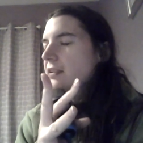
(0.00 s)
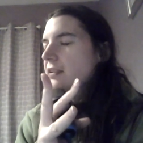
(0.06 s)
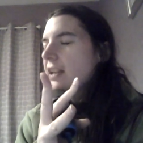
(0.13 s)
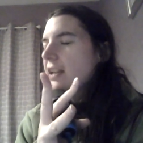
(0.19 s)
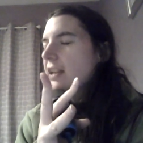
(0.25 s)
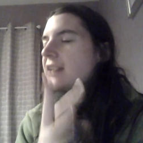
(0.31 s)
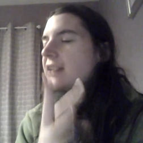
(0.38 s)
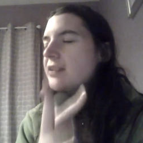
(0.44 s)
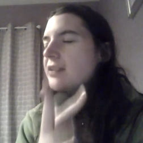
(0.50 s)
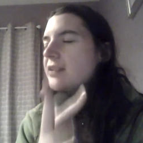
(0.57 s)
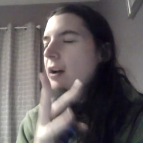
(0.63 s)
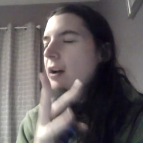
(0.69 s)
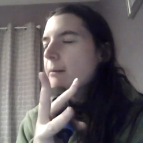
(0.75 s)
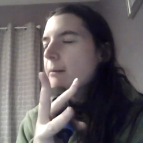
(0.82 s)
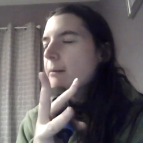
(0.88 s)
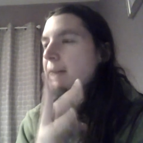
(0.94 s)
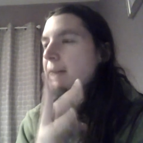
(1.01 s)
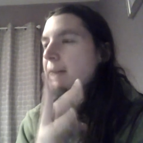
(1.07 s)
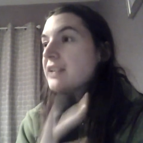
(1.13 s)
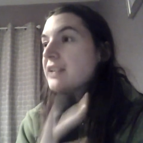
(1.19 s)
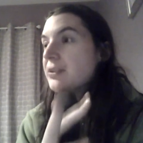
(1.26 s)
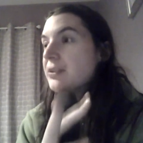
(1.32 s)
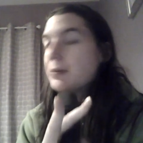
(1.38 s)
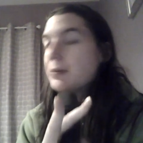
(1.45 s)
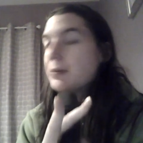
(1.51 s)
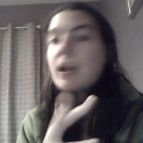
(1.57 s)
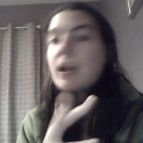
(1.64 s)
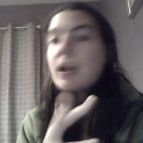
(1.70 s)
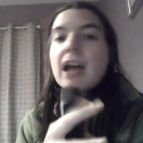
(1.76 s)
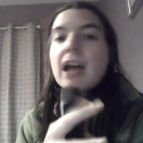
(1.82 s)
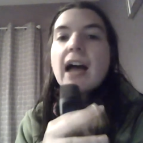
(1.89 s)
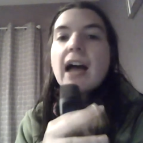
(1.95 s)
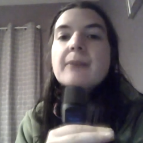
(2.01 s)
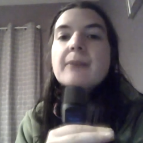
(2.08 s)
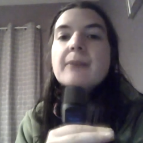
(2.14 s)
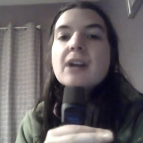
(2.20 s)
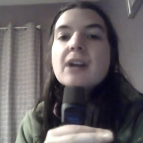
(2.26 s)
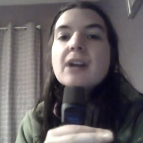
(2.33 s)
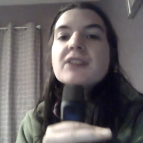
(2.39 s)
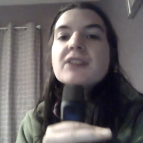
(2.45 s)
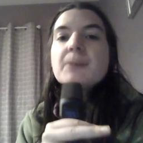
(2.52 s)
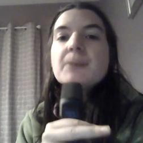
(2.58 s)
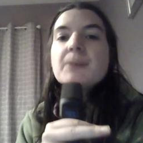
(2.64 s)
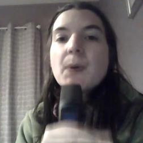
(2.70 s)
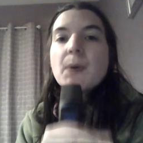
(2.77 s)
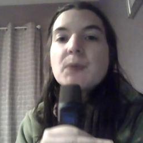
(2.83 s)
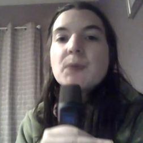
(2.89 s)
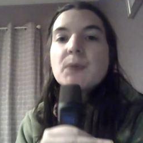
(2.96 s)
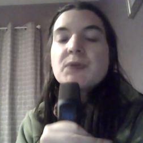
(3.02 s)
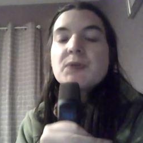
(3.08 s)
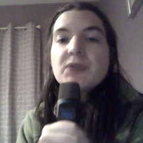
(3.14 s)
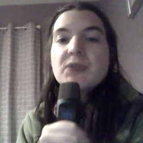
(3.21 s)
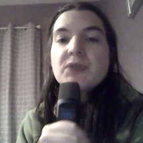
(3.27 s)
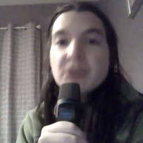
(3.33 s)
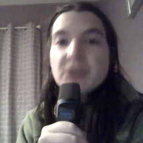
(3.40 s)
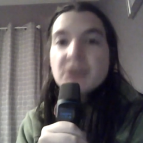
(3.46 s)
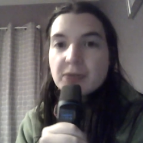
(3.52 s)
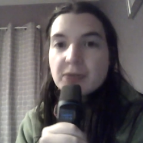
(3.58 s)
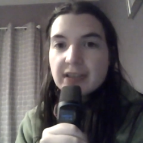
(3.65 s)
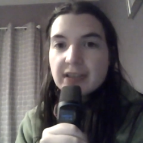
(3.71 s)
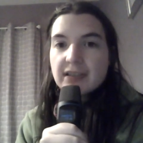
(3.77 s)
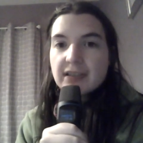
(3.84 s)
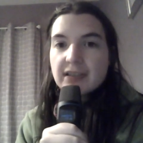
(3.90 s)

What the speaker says: it's not meant to. I'm not supposed to do it.